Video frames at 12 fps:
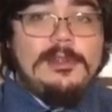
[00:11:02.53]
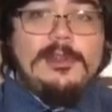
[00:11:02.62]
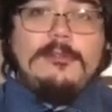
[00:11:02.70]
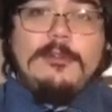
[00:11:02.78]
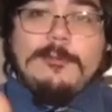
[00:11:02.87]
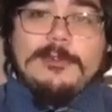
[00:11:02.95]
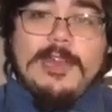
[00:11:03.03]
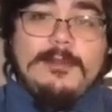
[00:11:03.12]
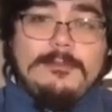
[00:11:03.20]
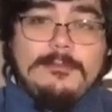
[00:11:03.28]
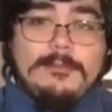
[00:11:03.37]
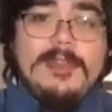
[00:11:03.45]
One more time.
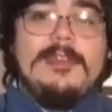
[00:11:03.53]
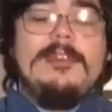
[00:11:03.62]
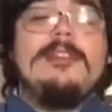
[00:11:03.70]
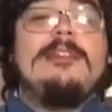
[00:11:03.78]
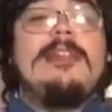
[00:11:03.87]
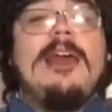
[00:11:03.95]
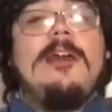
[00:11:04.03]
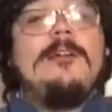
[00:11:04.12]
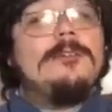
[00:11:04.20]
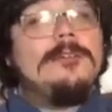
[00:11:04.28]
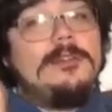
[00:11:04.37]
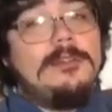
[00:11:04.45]
Down,
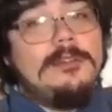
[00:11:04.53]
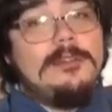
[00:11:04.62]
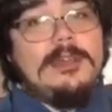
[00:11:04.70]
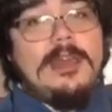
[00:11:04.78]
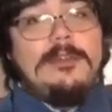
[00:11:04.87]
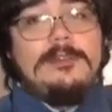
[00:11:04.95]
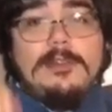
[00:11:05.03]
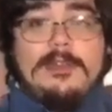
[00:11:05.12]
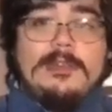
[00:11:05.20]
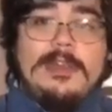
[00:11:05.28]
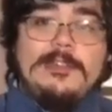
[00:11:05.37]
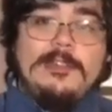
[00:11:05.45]
down,
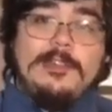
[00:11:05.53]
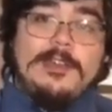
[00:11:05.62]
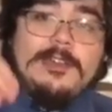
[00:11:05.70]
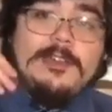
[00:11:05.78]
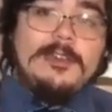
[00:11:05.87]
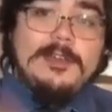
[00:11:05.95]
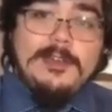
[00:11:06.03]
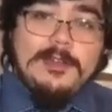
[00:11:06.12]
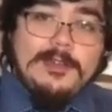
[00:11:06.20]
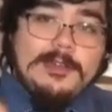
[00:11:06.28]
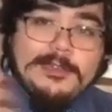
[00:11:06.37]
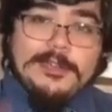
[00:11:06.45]
like you're
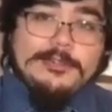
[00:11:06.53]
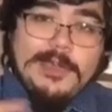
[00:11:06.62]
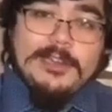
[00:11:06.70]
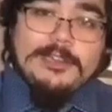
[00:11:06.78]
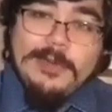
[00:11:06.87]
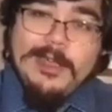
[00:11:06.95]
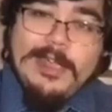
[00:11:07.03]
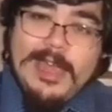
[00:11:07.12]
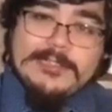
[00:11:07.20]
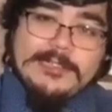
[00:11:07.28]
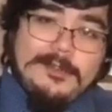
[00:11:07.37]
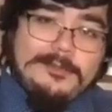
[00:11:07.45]
trying to dry your hands off.